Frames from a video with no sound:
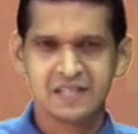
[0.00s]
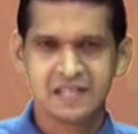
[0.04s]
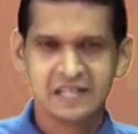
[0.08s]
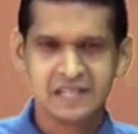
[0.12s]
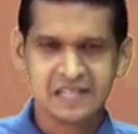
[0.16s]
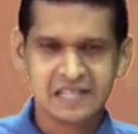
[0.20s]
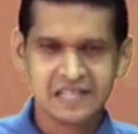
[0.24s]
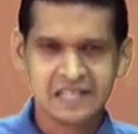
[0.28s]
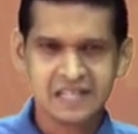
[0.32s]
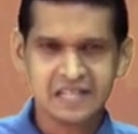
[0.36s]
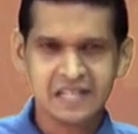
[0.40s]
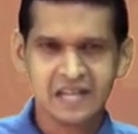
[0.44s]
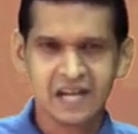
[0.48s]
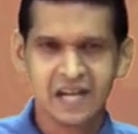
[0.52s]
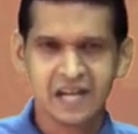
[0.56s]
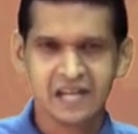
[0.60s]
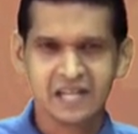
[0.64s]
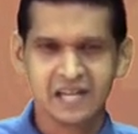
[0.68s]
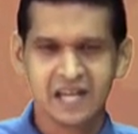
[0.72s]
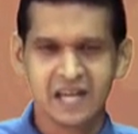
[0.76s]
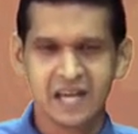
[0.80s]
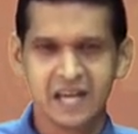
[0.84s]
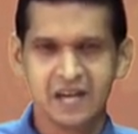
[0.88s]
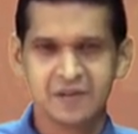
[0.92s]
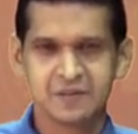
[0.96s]
here I
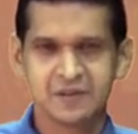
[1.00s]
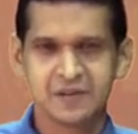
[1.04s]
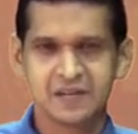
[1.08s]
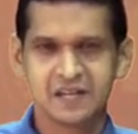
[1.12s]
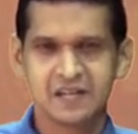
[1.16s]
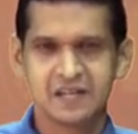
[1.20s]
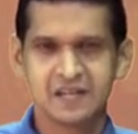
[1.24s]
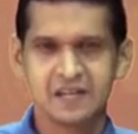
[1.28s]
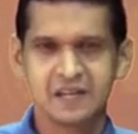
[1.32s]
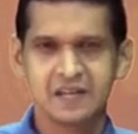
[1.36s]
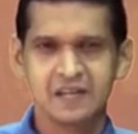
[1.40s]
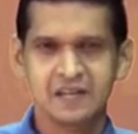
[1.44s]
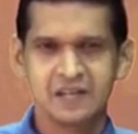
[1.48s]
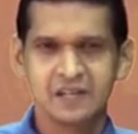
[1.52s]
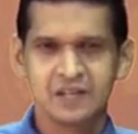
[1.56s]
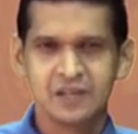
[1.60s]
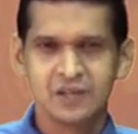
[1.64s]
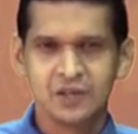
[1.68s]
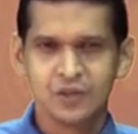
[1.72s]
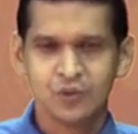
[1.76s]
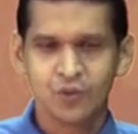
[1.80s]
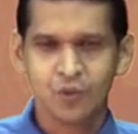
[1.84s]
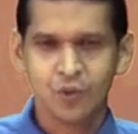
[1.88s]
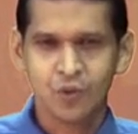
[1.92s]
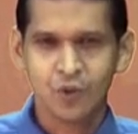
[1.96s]
have written
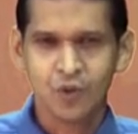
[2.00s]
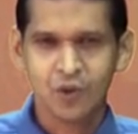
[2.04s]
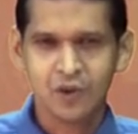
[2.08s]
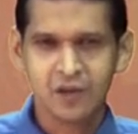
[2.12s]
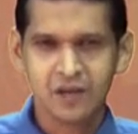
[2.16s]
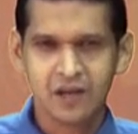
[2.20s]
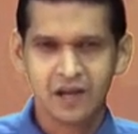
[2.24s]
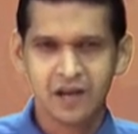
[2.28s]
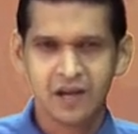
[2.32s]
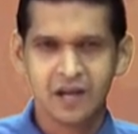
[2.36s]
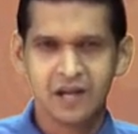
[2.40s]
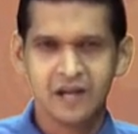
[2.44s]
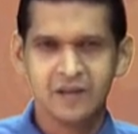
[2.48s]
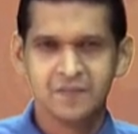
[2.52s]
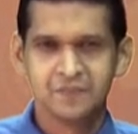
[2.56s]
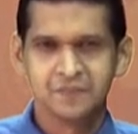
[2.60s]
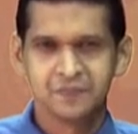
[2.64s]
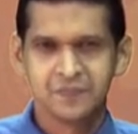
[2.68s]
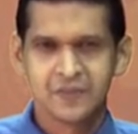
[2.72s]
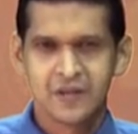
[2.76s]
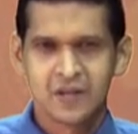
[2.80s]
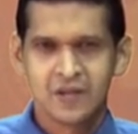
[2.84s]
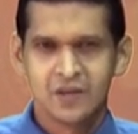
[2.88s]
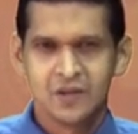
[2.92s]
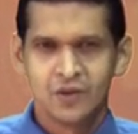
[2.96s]

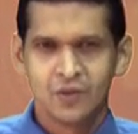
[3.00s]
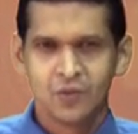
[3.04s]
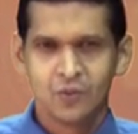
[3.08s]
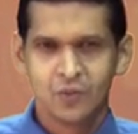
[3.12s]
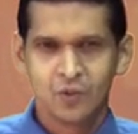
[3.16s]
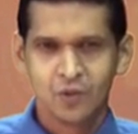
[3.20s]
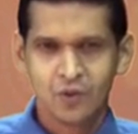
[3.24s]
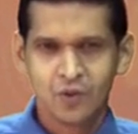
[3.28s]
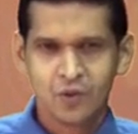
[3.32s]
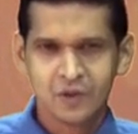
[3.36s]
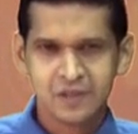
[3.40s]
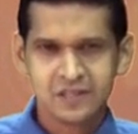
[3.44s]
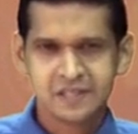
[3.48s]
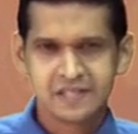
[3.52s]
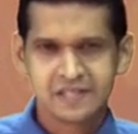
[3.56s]
all